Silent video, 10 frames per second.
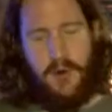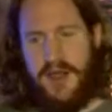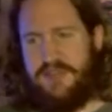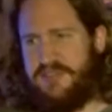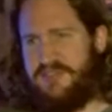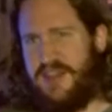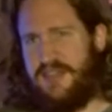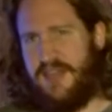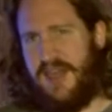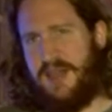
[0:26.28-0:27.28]
more interested
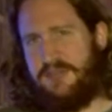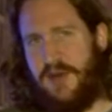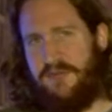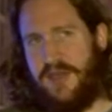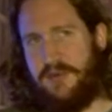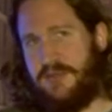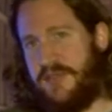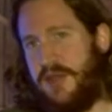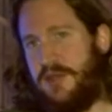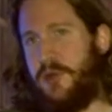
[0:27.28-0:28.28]
in getting something
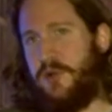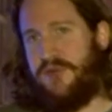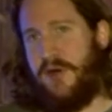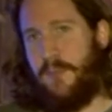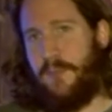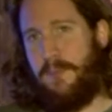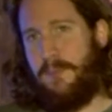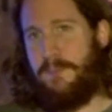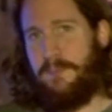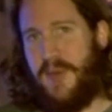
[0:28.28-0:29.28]
they knew from
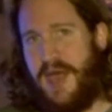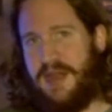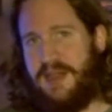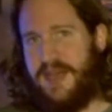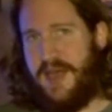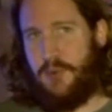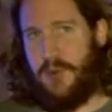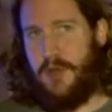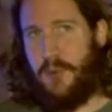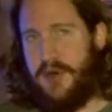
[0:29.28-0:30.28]
back in the days
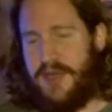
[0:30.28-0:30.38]
when they were a